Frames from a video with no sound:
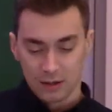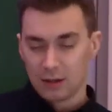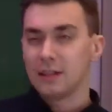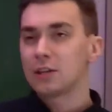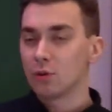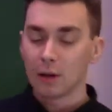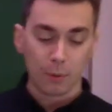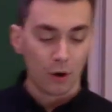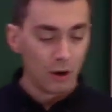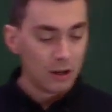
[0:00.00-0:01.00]
And this one I
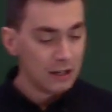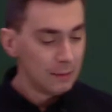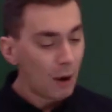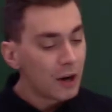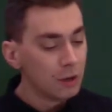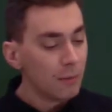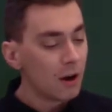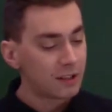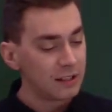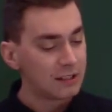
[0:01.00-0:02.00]
put, buy your
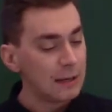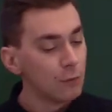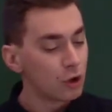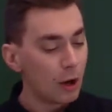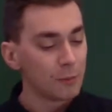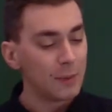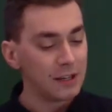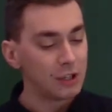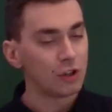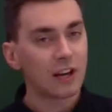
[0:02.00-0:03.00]
marketing team or comms
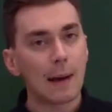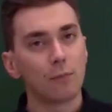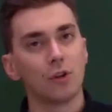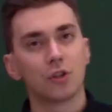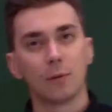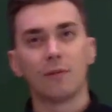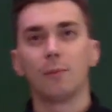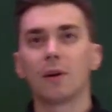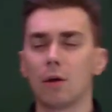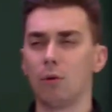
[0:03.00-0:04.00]
manager a camera, and some of you
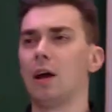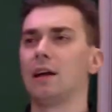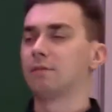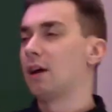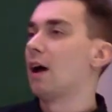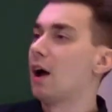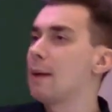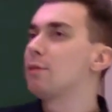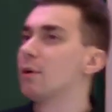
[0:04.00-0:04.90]
might go, well, I am the